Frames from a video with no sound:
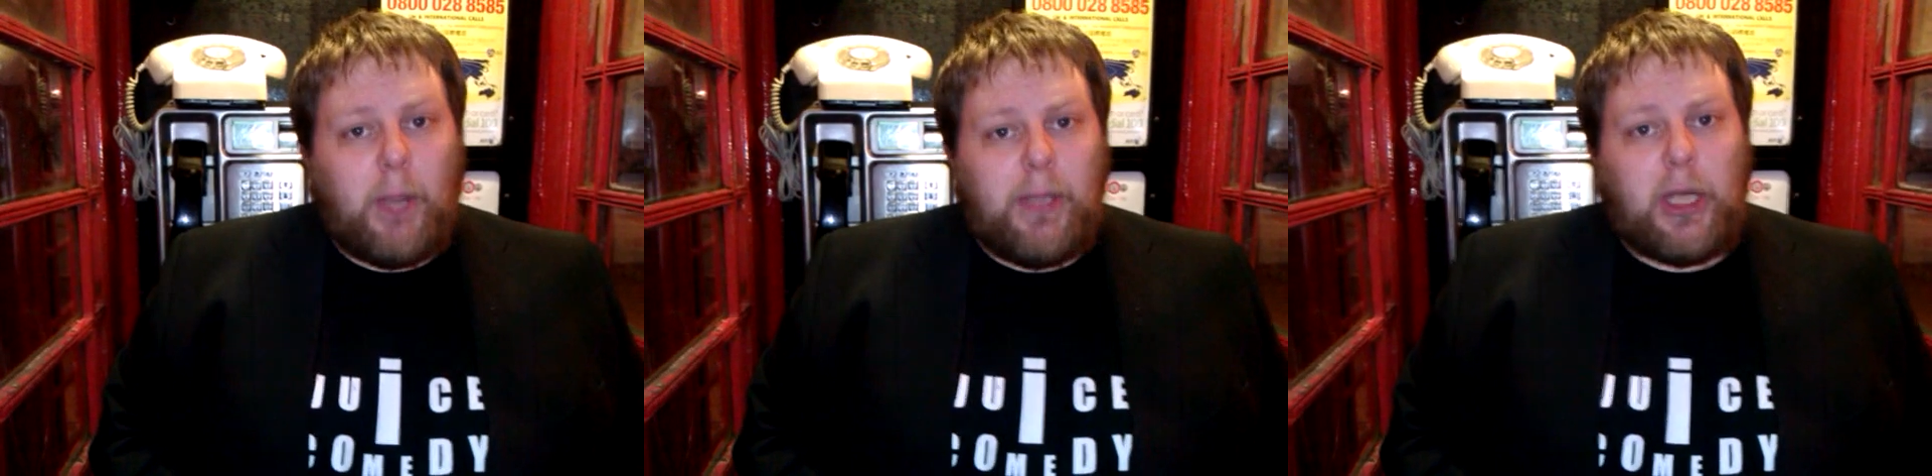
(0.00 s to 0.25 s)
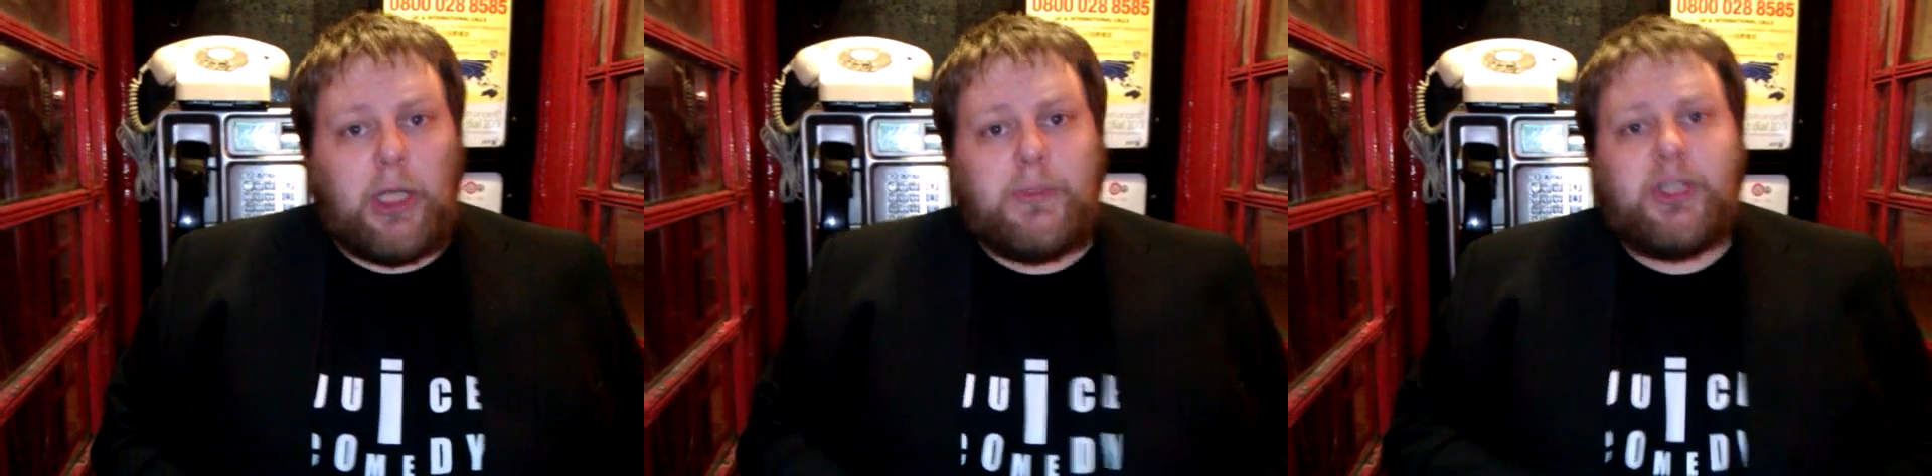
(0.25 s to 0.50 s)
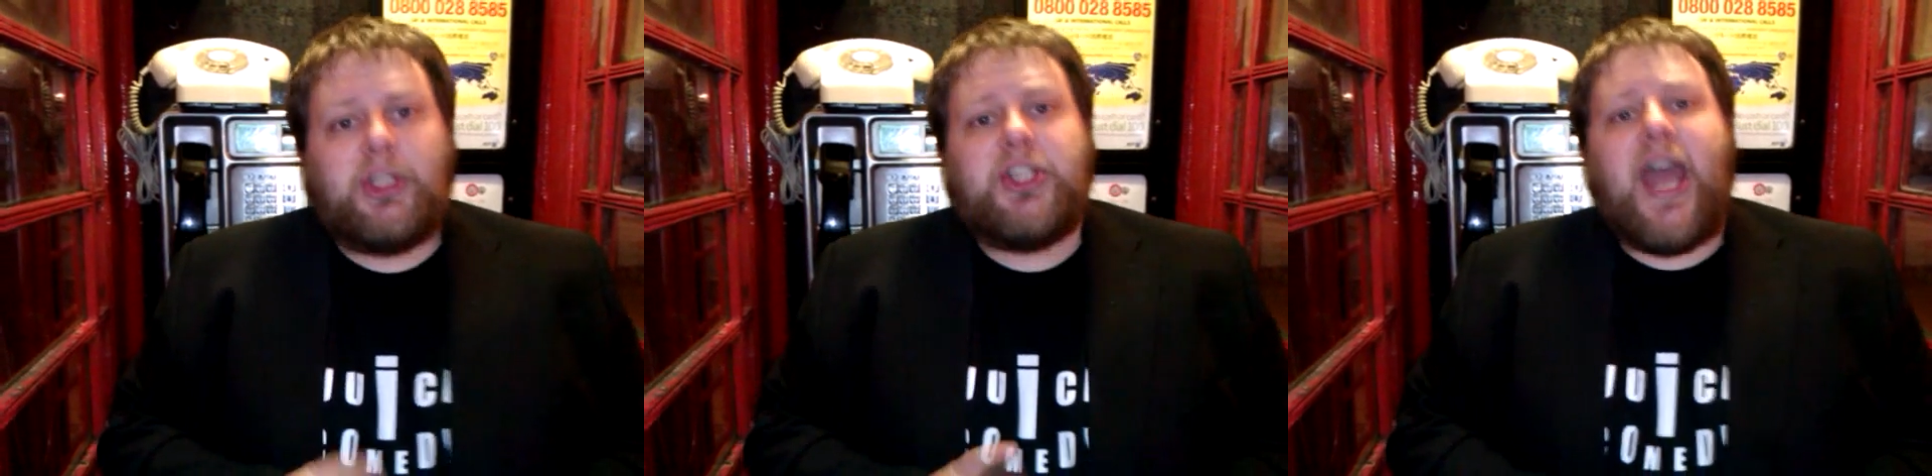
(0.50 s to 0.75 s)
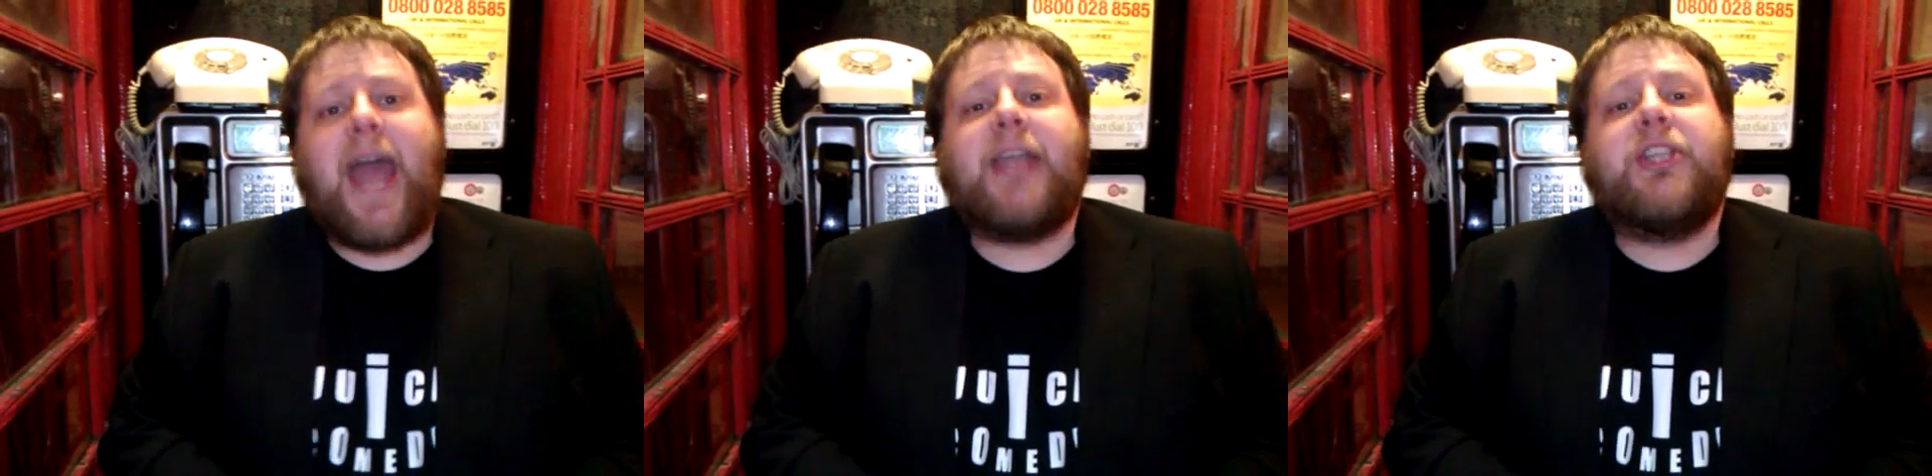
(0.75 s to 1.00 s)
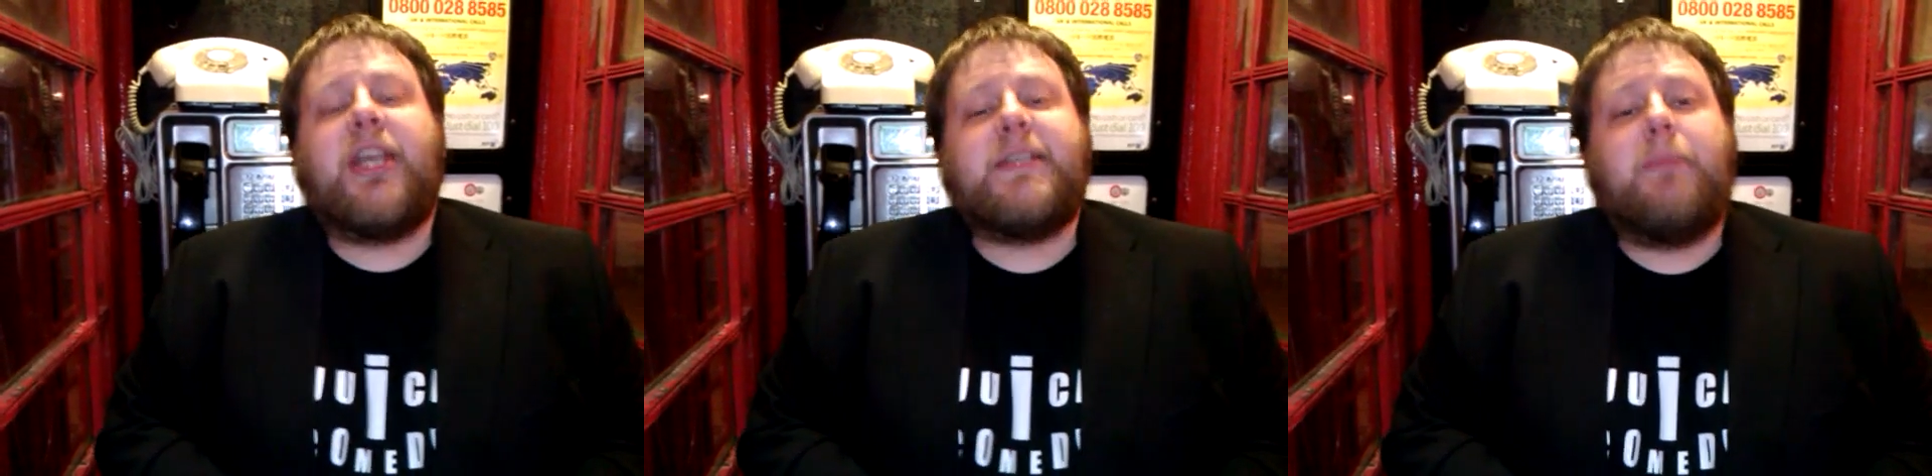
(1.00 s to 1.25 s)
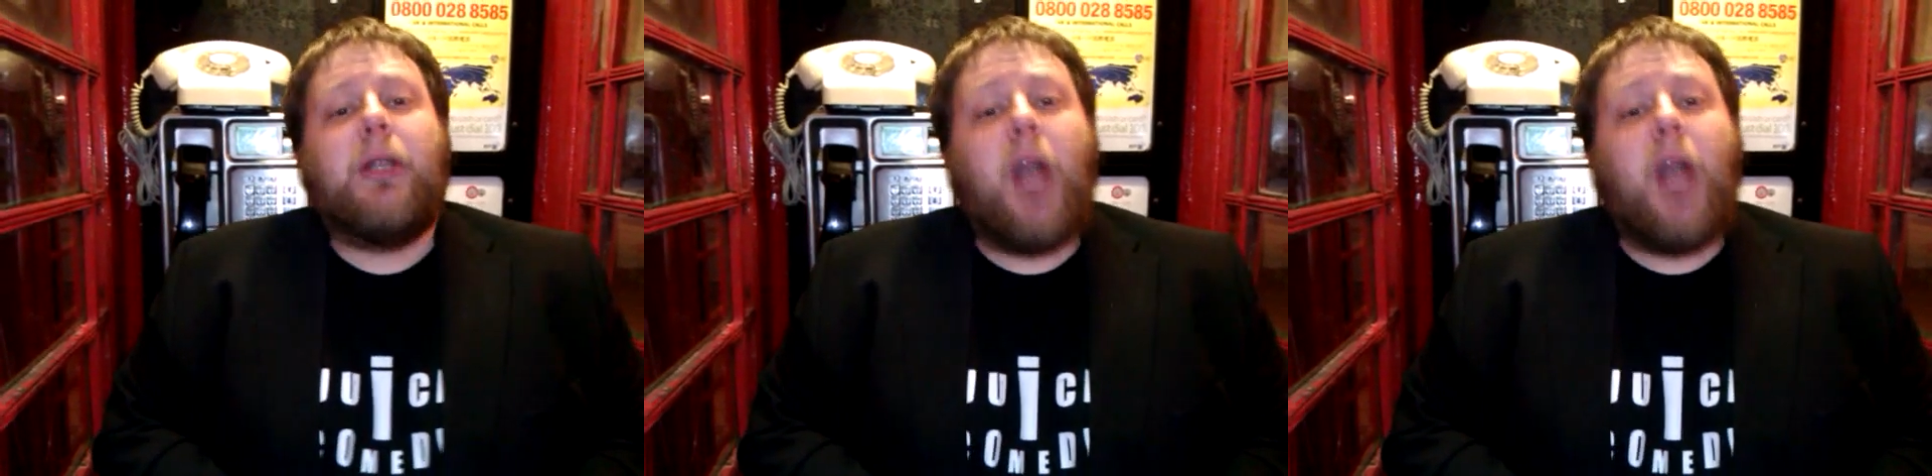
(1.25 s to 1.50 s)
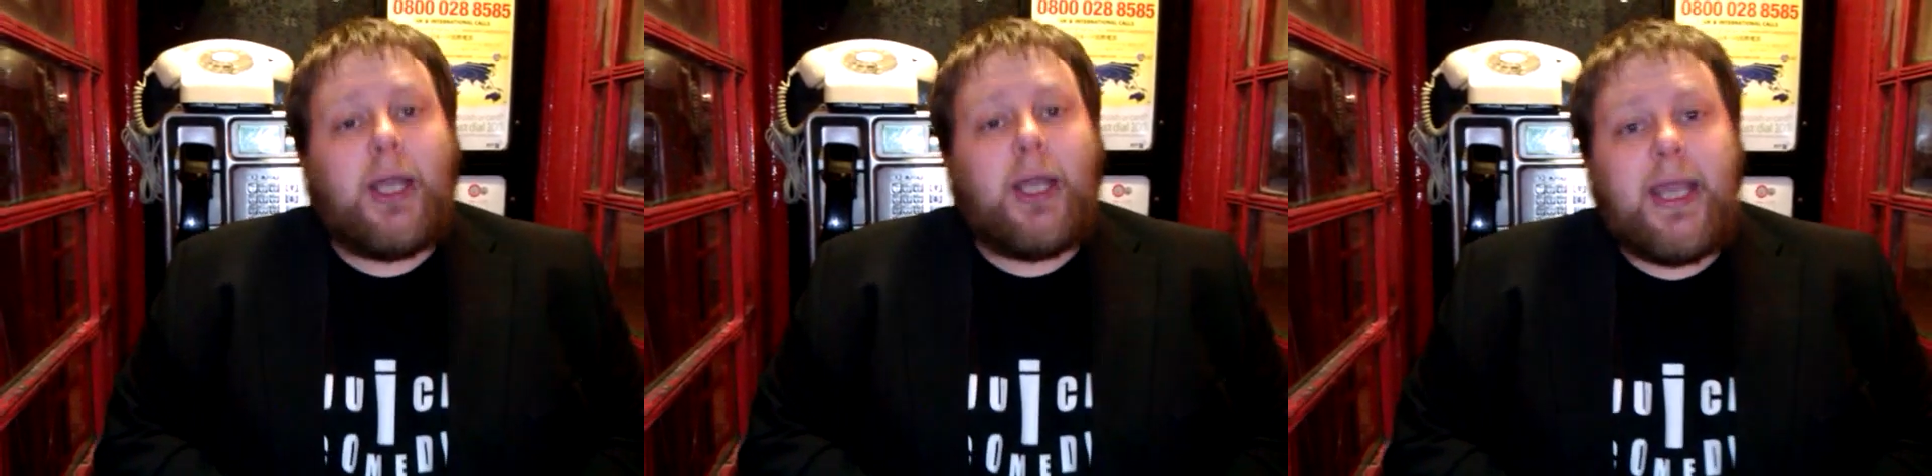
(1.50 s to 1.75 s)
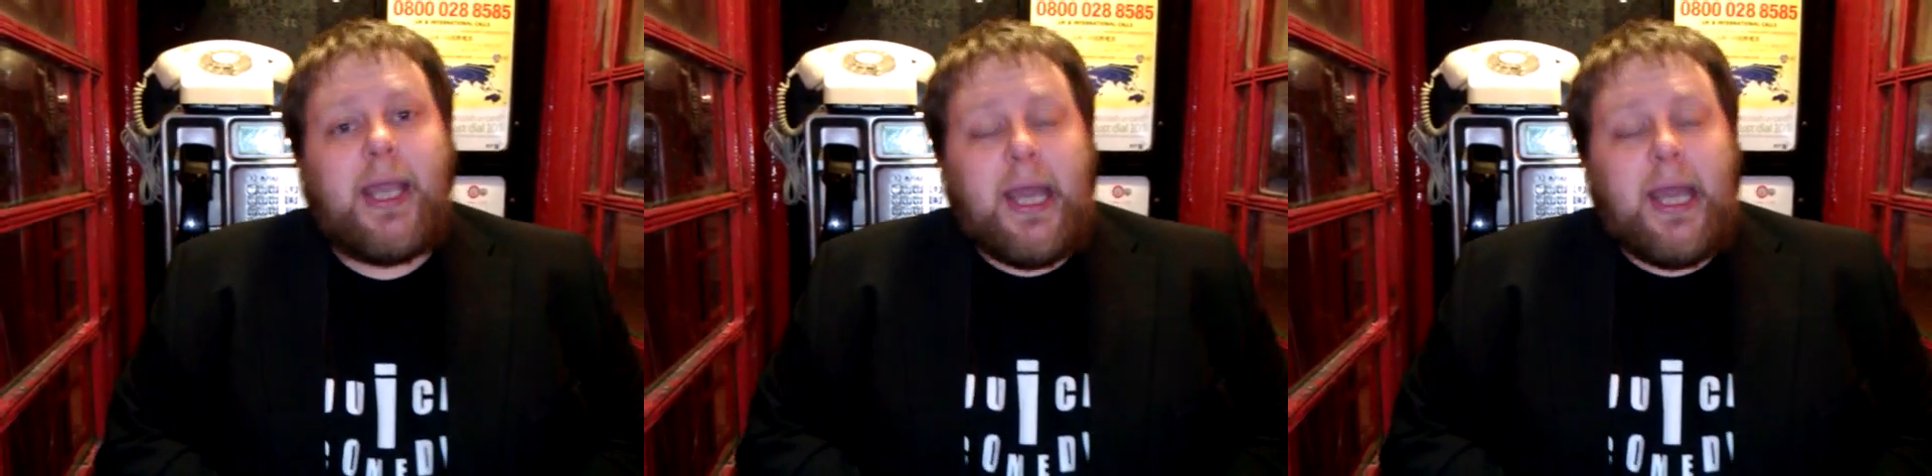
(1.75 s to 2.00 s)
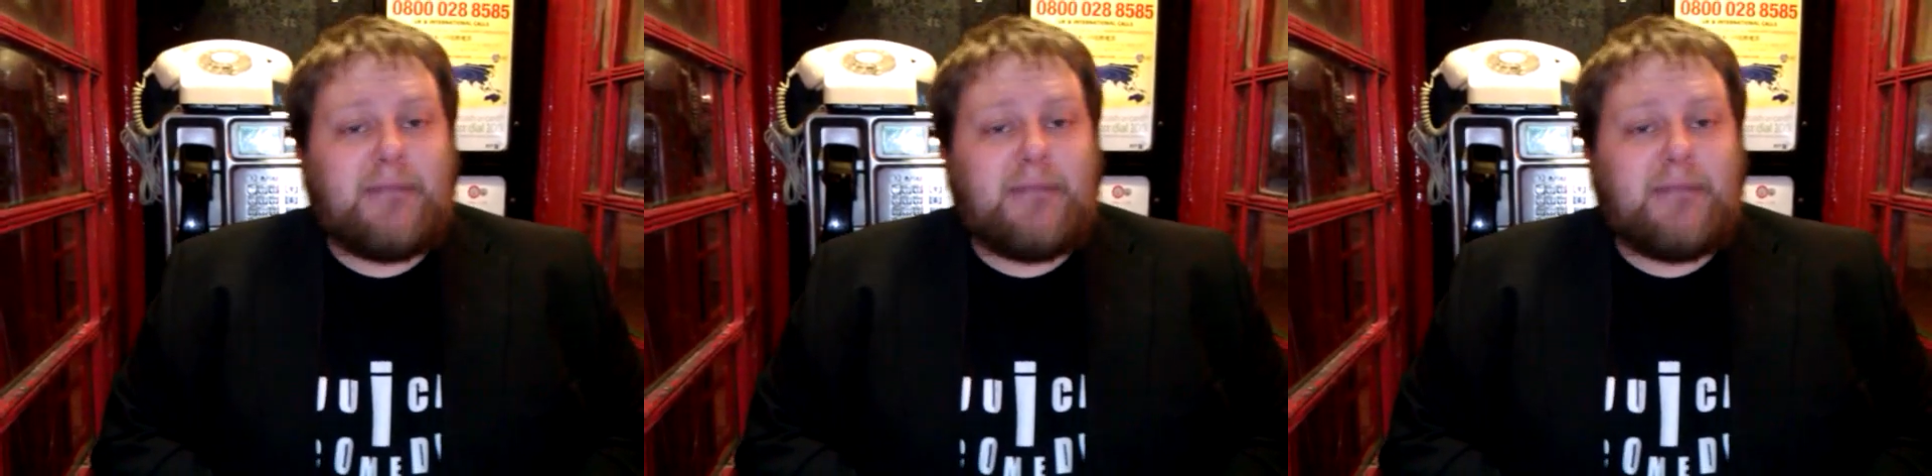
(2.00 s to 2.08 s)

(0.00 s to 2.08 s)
comedy clubs such as Excess Malarkey